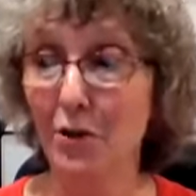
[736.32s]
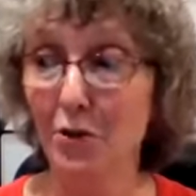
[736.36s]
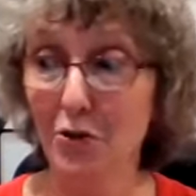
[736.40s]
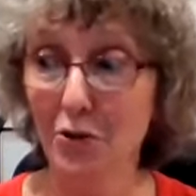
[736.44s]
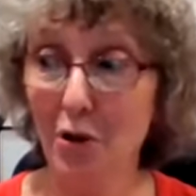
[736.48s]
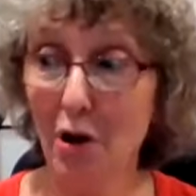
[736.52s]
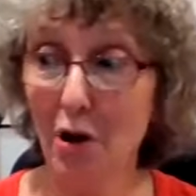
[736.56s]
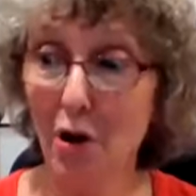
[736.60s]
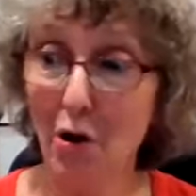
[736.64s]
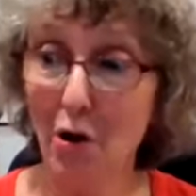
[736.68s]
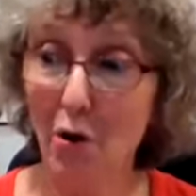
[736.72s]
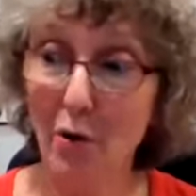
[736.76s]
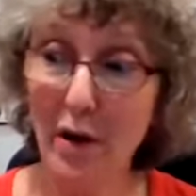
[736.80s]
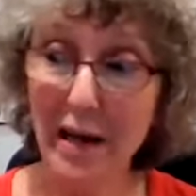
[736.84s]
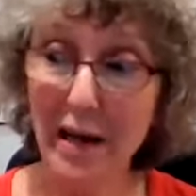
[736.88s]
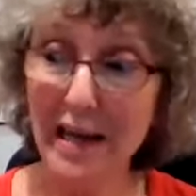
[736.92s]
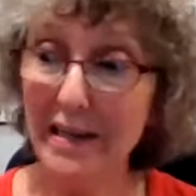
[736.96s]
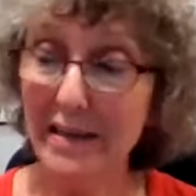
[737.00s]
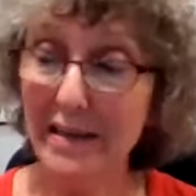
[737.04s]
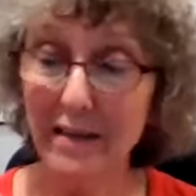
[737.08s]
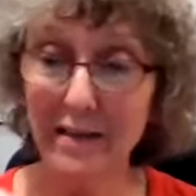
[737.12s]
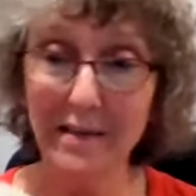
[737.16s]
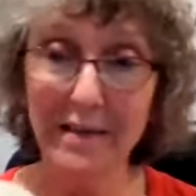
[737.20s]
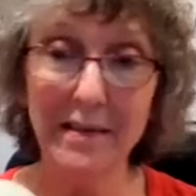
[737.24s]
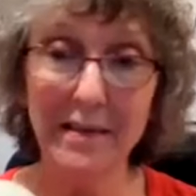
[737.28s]
So
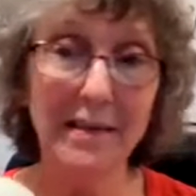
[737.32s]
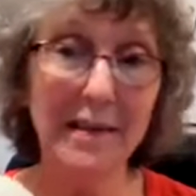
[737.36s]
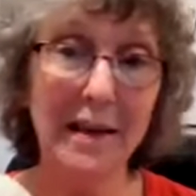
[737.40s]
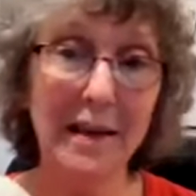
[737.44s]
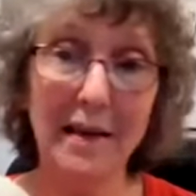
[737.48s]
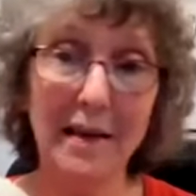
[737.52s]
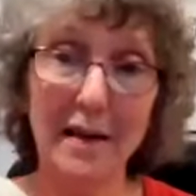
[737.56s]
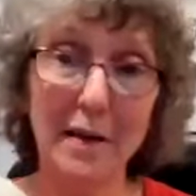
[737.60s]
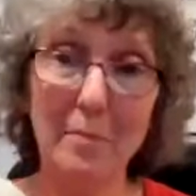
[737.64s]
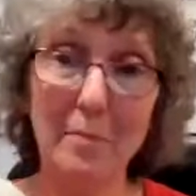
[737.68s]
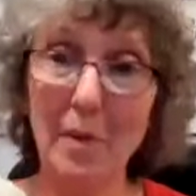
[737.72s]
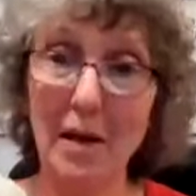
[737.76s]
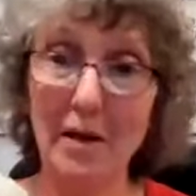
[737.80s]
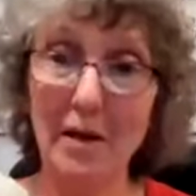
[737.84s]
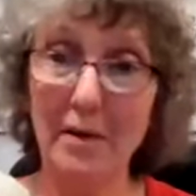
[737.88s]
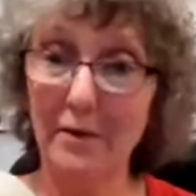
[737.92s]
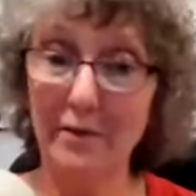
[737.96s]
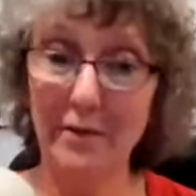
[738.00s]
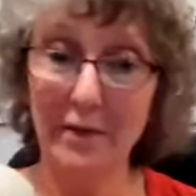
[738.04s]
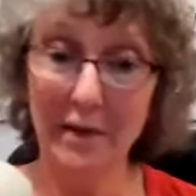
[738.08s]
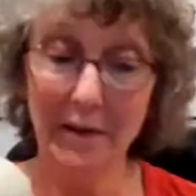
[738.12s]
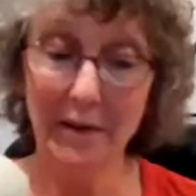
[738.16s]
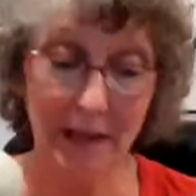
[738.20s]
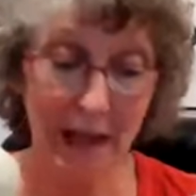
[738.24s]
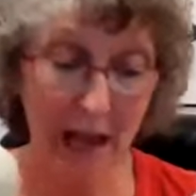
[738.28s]
it doesn't get any
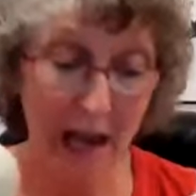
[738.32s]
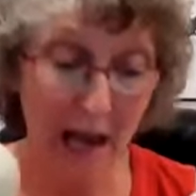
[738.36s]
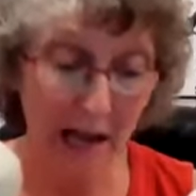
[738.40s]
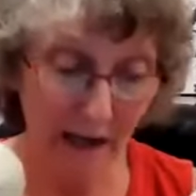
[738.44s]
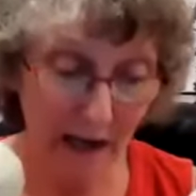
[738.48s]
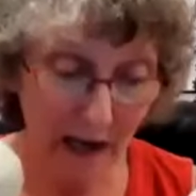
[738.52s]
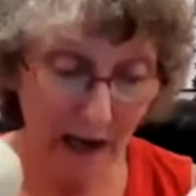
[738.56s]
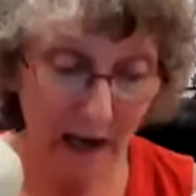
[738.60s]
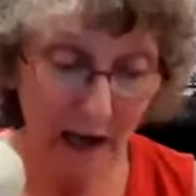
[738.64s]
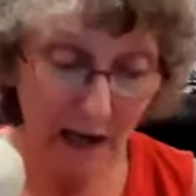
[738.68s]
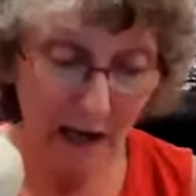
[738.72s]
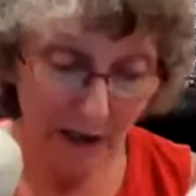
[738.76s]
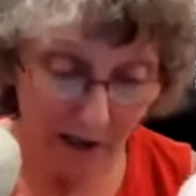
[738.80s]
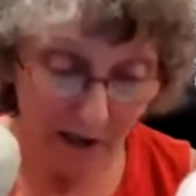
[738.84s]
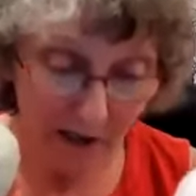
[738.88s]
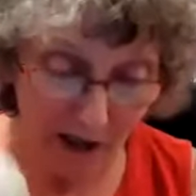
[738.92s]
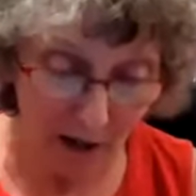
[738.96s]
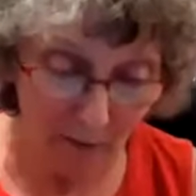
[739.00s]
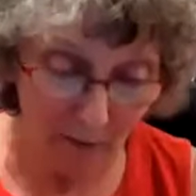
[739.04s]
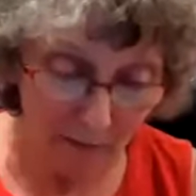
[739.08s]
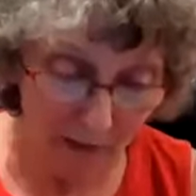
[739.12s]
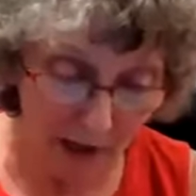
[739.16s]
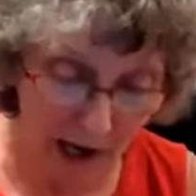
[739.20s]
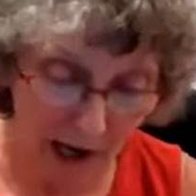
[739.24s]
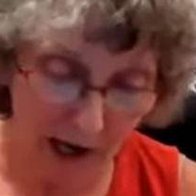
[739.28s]
better than that.
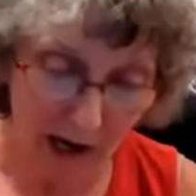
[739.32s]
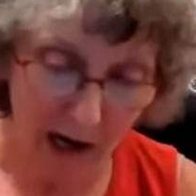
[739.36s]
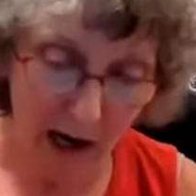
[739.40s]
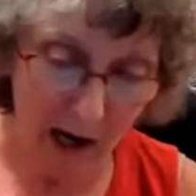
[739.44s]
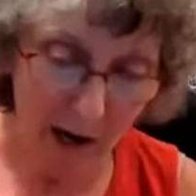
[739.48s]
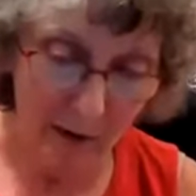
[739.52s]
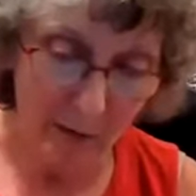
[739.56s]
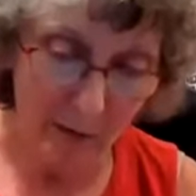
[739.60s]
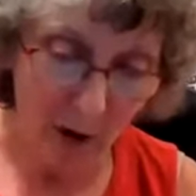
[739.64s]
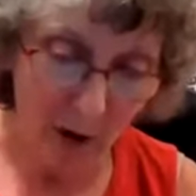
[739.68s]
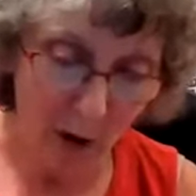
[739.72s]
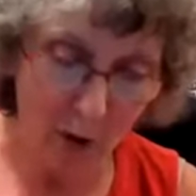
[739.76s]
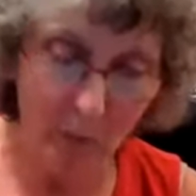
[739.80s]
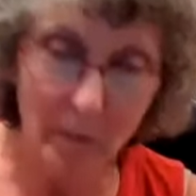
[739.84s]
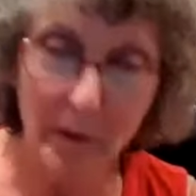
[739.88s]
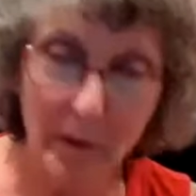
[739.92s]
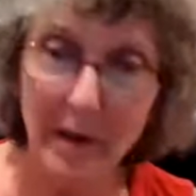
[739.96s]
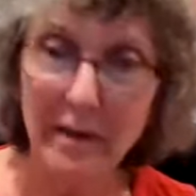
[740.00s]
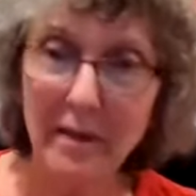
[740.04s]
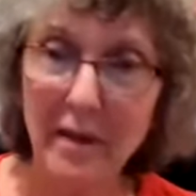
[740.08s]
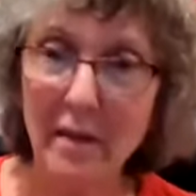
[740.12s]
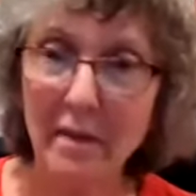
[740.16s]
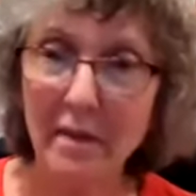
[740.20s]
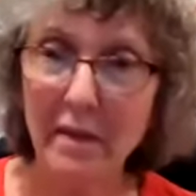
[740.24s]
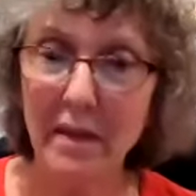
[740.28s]
Someday I'm
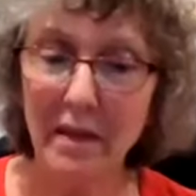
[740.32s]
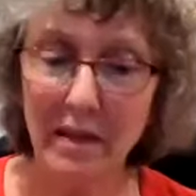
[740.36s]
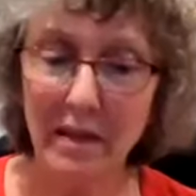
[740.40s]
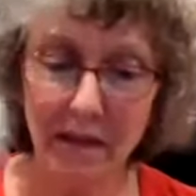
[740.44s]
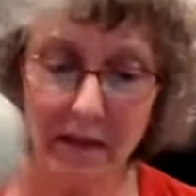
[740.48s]
hoping that